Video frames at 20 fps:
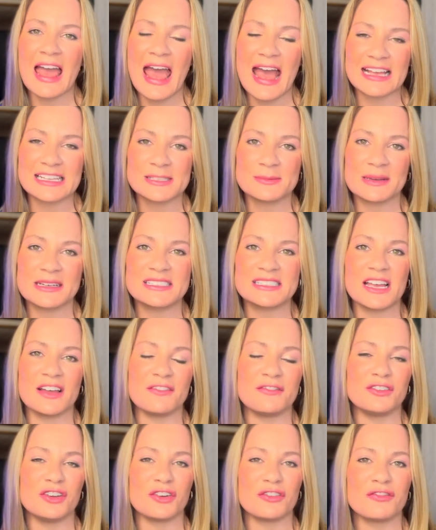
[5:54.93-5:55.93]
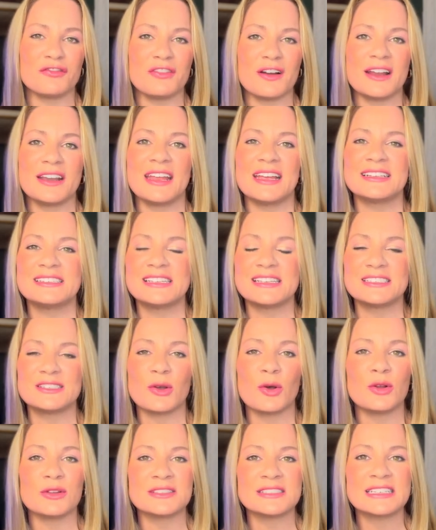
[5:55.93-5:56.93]
aspects of your
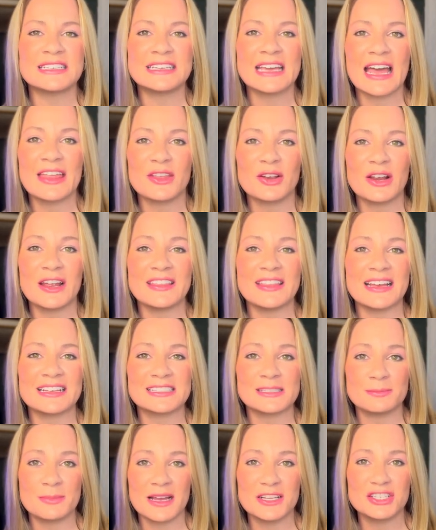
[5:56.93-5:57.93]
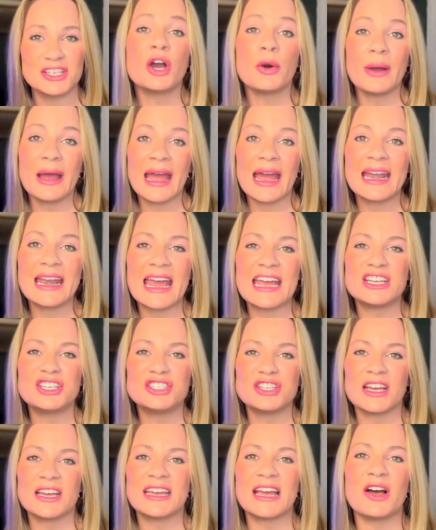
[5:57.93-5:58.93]
finances altogether and that's budgeting go ahead and
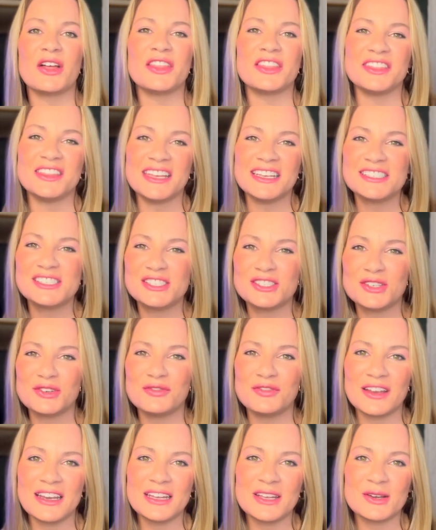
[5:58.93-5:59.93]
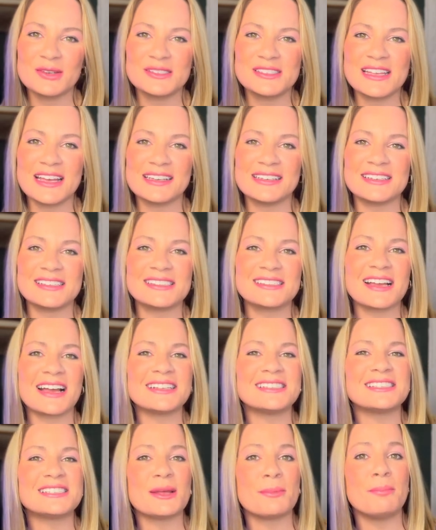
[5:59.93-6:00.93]
check out these two videos that
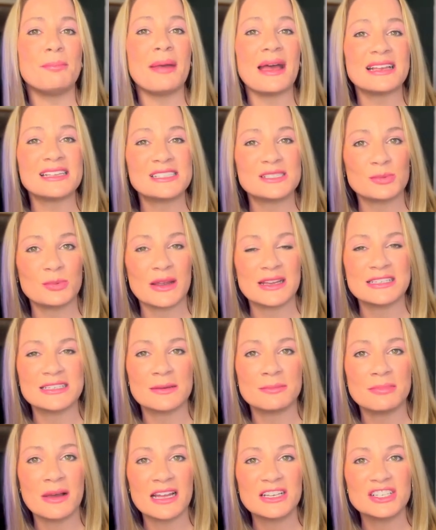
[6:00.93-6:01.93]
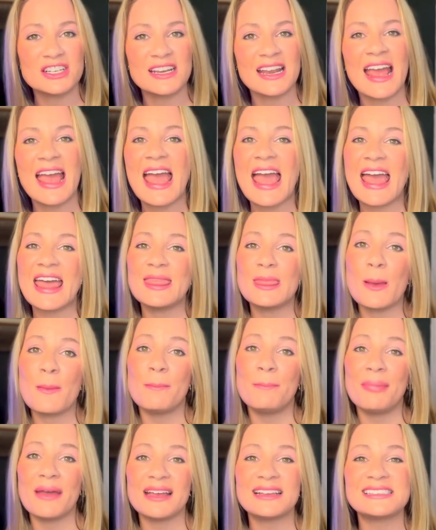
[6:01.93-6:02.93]
discuss the best way to budget and the
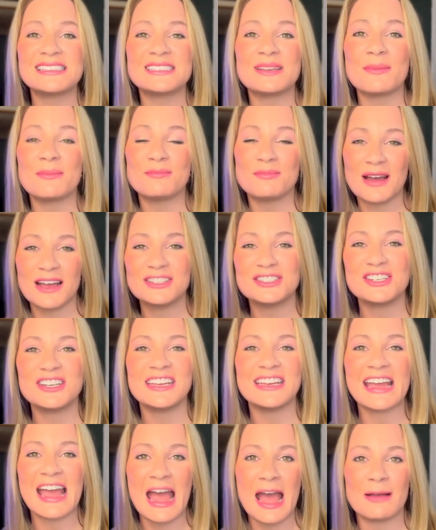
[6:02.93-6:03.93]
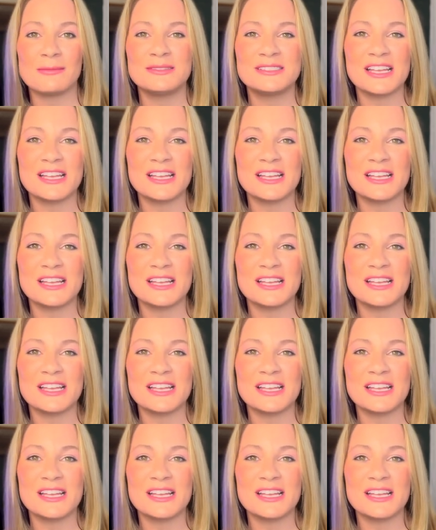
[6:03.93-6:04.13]
best budgeting apps